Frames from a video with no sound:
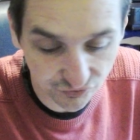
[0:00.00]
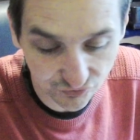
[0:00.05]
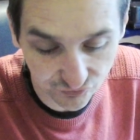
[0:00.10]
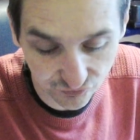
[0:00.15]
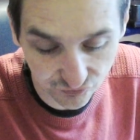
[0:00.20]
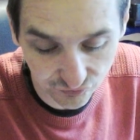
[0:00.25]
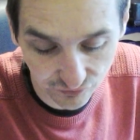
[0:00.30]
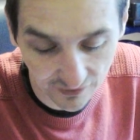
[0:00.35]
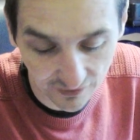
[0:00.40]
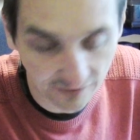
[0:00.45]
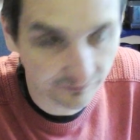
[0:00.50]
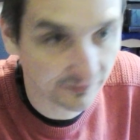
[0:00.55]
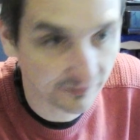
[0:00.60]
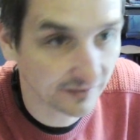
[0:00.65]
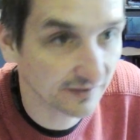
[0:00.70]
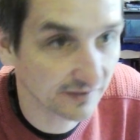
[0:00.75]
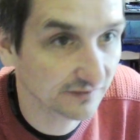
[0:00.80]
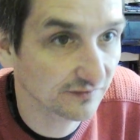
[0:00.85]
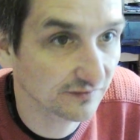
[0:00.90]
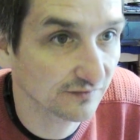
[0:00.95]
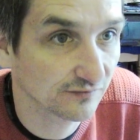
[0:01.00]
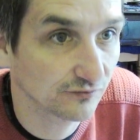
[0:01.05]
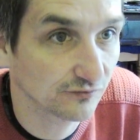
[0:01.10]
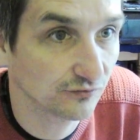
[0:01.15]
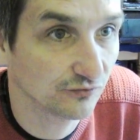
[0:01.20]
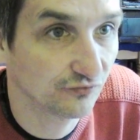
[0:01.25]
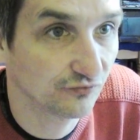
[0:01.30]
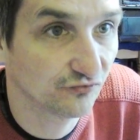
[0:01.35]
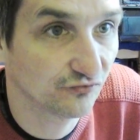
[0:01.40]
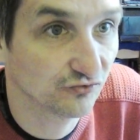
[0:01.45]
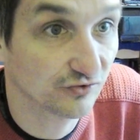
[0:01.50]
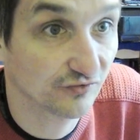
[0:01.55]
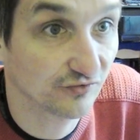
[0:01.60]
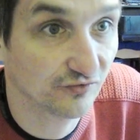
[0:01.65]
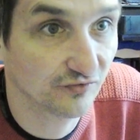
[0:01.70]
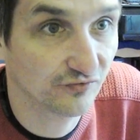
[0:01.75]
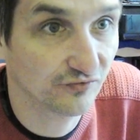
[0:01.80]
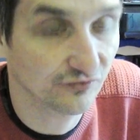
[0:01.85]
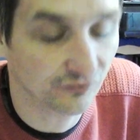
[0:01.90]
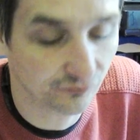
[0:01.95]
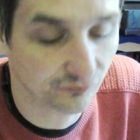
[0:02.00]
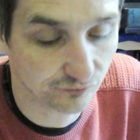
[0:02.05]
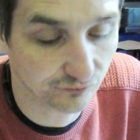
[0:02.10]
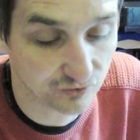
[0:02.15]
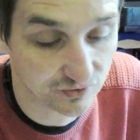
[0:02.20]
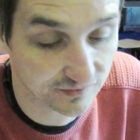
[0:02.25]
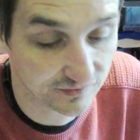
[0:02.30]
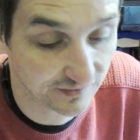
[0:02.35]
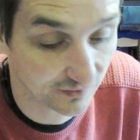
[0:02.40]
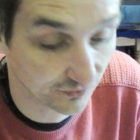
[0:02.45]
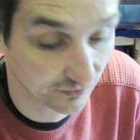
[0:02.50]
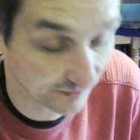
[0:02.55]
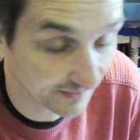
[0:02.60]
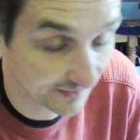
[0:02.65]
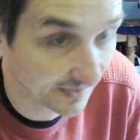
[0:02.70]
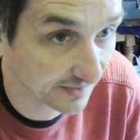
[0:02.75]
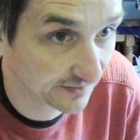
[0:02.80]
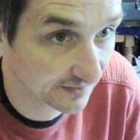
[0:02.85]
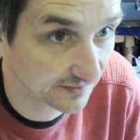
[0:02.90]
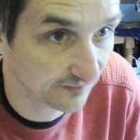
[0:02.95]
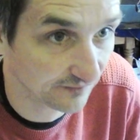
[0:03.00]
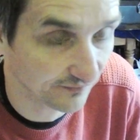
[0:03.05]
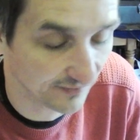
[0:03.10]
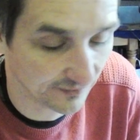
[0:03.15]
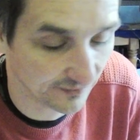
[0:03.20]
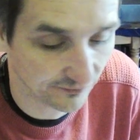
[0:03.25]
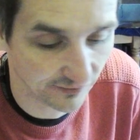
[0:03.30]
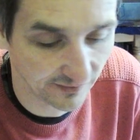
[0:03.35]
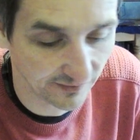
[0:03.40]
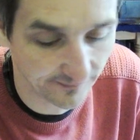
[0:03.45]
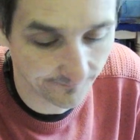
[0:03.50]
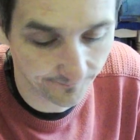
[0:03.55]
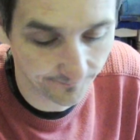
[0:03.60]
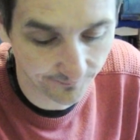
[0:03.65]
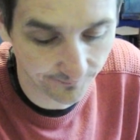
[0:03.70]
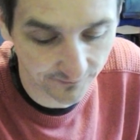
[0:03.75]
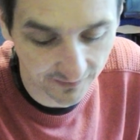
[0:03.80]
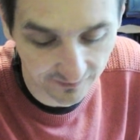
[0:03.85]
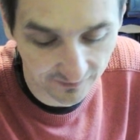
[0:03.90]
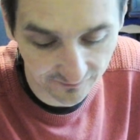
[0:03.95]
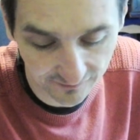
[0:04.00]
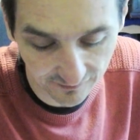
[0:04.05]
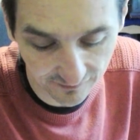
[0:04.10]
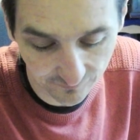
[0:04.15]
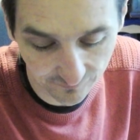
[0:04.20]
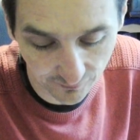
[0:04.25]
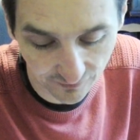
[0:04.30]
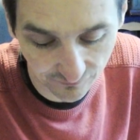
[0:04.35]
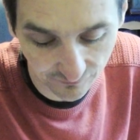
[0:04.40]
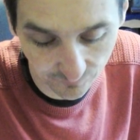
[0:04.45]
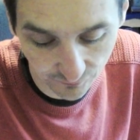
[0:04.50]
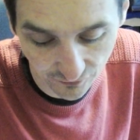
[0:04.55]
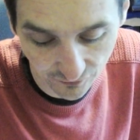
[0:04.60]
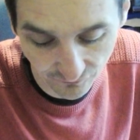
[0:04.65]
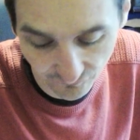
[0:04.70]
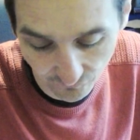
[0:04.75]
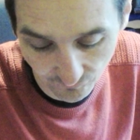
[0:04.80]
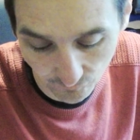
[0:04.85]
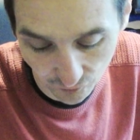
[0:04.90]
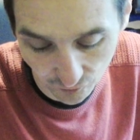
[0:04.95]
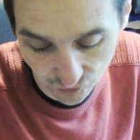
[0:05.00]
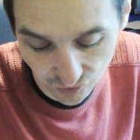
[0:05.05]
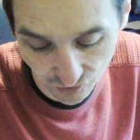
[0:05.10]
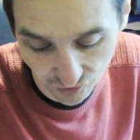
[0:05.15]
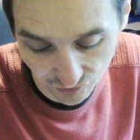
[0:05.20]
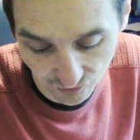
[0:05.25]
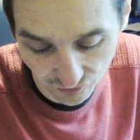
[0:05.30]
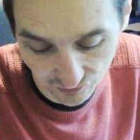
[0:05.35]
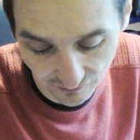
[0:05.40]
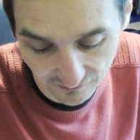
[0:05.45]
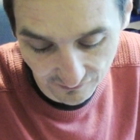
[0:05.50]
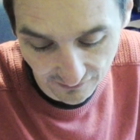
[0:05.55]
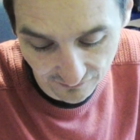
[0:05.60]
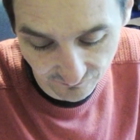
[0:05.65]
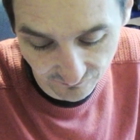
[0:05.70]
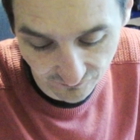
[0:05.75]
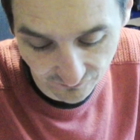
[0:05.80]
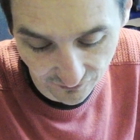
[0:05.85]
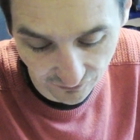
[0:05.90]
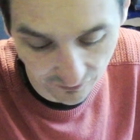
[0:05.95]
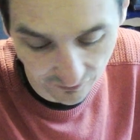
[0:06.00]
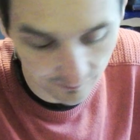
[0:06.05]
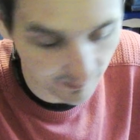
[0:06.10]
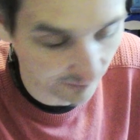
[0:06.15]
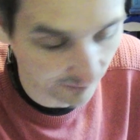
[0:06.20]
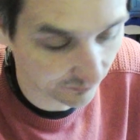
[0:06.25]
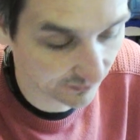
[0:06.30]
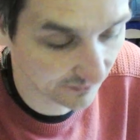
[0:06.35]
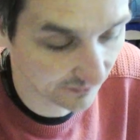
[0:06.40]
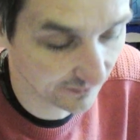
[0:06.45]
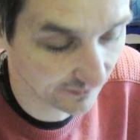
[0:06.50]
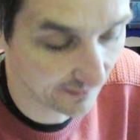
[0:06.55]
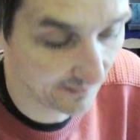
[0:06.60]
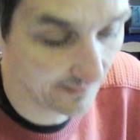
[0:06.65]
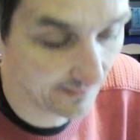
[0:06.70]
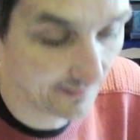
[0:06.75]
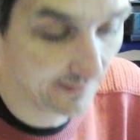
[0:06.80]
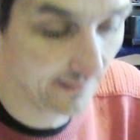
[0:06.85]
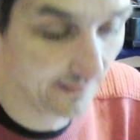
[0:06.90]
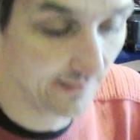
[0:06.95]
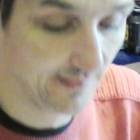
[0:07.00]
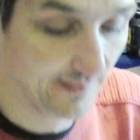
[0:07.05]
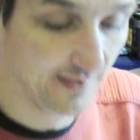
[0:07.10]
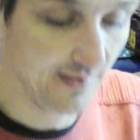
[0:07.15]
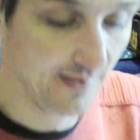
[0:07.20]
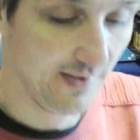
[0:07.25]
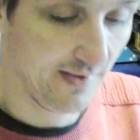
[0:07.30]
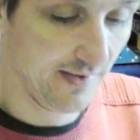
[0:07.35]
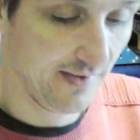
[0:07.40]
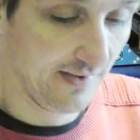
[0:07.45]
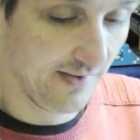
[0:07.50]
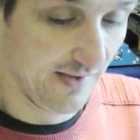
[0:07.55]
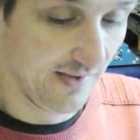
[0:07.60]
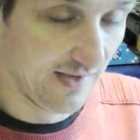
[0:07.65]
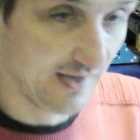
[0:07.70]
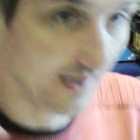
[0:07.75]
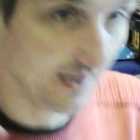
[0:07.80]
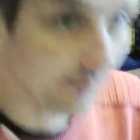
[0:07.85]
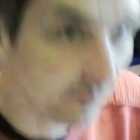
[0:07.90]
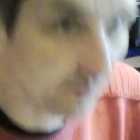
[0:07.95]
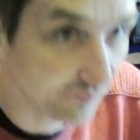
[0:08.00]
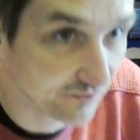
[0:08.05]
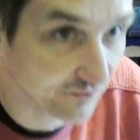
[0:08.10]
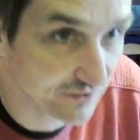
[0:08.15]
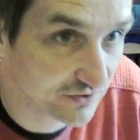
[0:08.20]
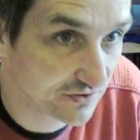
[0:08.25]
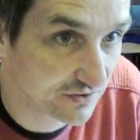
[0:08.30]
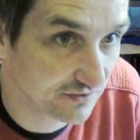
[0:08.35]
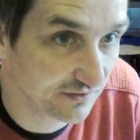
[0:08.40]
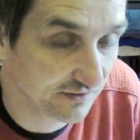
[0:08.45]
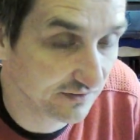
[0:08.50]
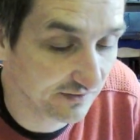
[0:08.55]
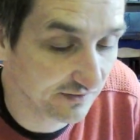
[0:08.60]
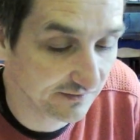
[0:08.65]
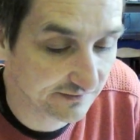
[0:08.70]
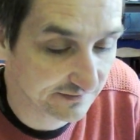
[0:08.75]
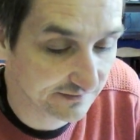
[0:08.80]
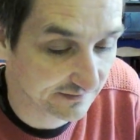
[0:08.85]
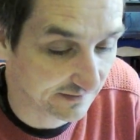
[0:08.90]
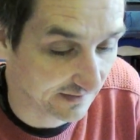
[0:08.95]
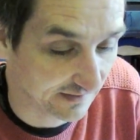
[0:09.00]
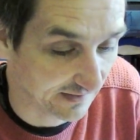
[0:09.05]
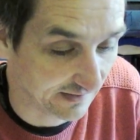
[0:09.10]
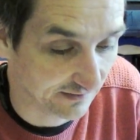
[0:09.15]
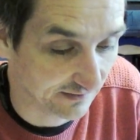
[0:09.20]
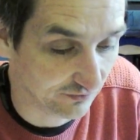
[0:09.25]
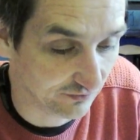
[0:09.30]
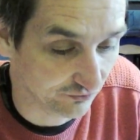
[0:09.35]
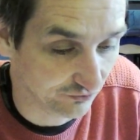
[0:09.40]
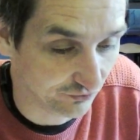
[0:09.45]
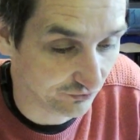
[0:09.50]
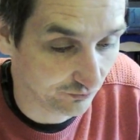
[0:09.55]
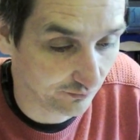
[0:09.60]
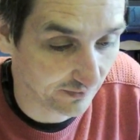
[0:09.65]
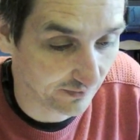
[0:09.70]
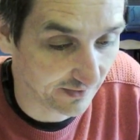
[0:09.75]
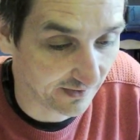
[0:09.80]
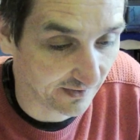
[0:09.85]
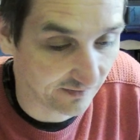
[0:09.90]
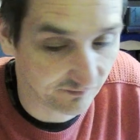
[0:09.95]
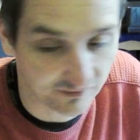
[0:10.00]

to have an access to those transistors, which is a conductive area. Yes, that's why it's worth watching that video about it. How efficient it is, I don't know, I haven't